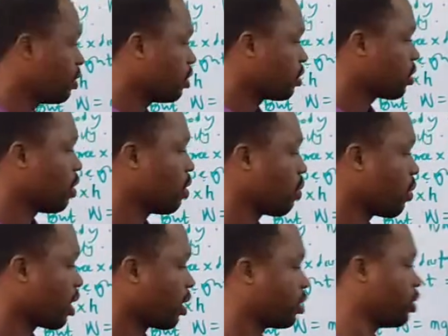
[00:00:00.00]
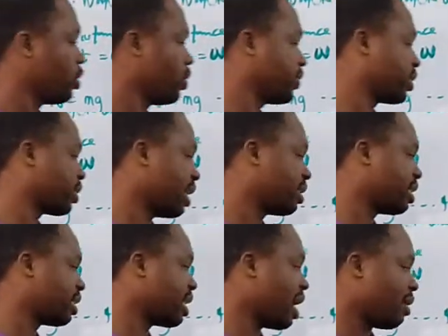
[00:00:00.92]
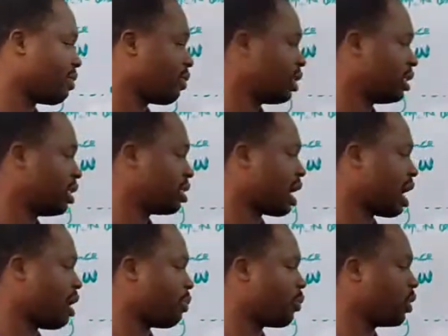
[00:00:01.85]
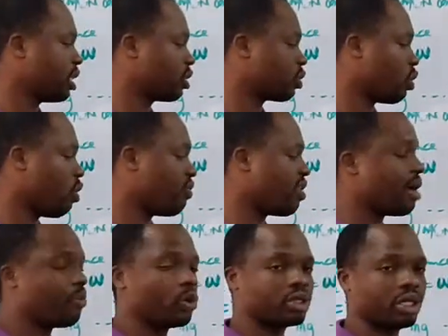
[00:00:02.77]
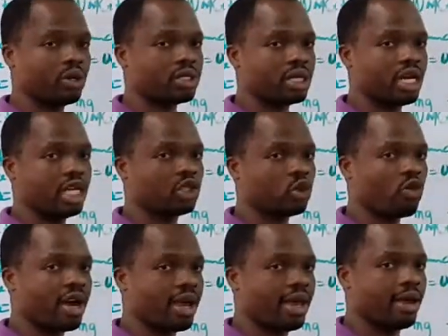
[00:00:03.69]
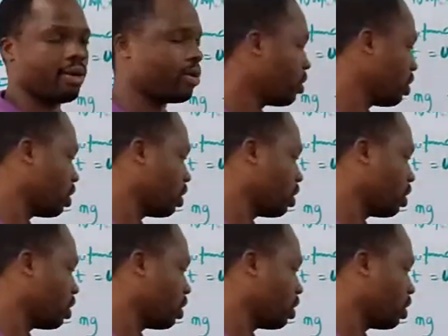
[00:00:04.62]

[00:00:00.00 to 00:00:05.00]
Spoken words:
So we're going to use sine theta, which is opposite over hypotenuse, h over L.